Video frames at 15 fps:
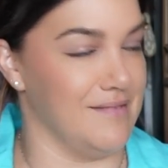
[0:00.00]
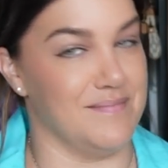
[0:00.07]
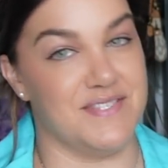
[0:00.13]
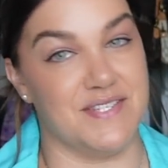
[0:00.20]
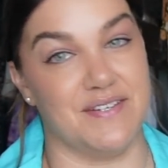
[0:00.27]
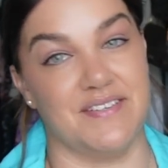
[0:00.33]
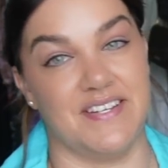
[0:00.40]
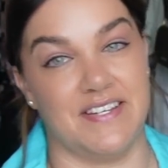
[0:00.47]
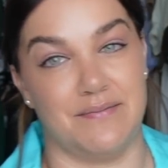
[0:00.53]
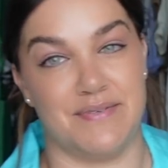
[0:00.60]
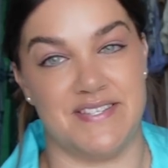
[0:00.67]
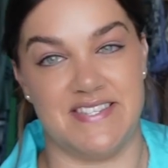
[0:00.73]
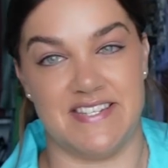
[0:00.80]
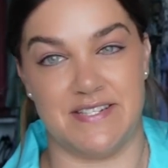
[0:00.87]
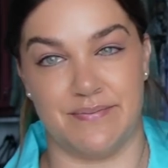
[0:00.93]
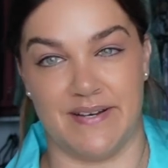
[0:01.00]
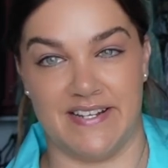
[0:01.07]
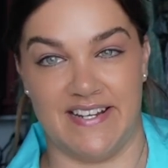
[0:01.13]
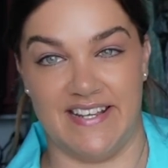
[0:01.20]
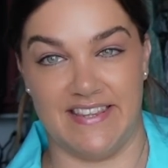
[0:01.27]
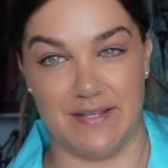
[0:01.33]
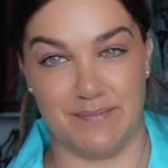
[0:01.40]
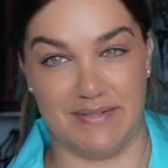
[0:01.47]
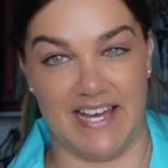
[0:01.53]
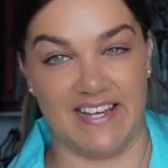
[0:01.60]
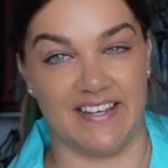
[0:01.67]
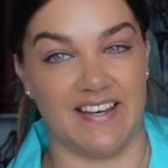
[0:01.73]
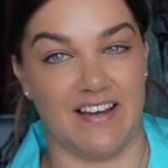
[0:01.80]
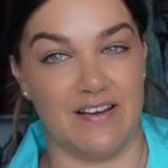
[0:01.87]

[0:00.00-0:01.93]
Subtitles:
So it was this one in the black.